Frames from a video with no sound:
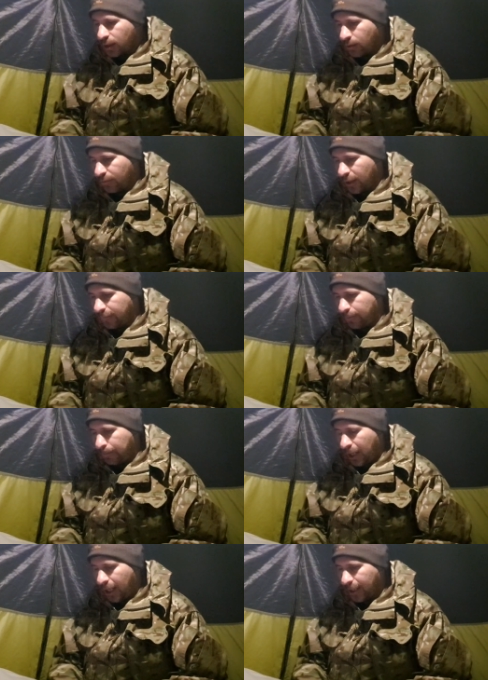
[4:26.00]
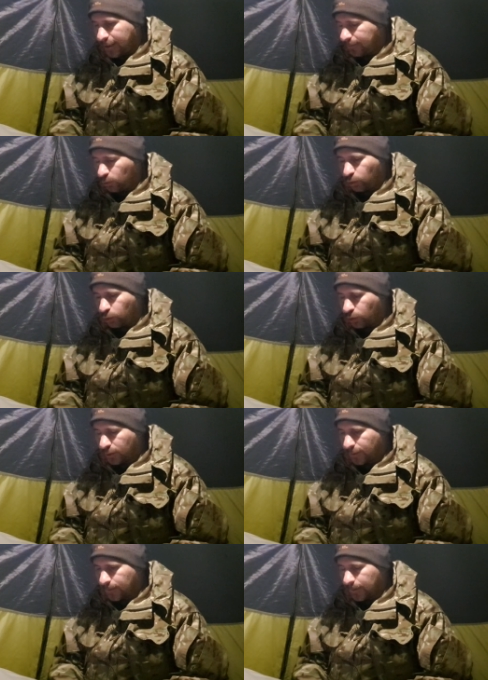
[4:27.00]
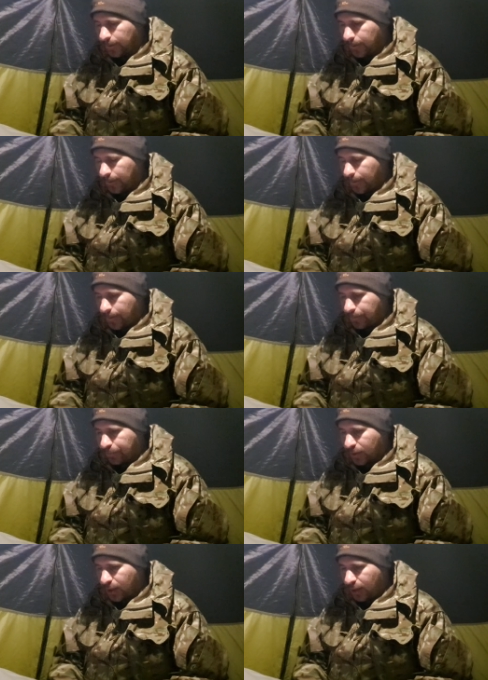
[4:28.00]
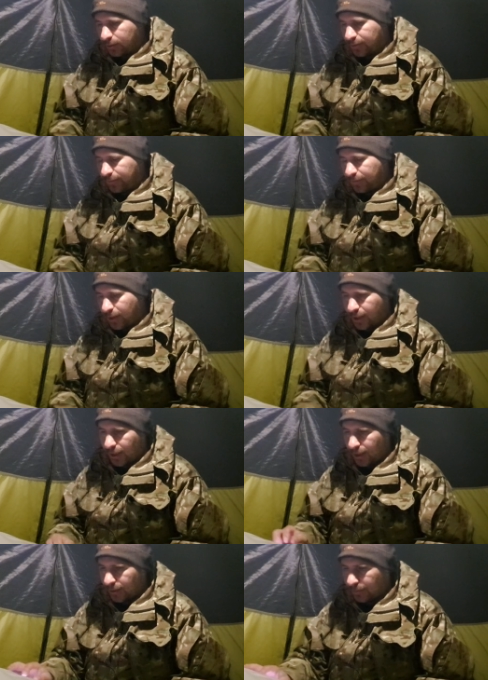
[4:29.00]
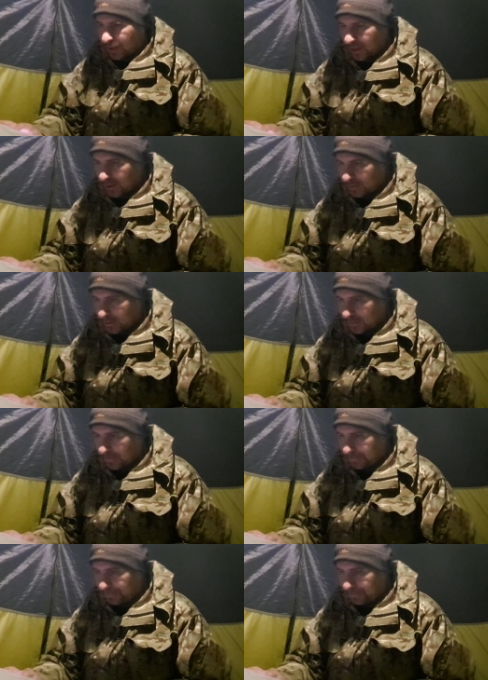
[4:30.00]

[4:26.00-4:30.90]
With a heavy pack. Oof. That was fucking hard, mate, that was.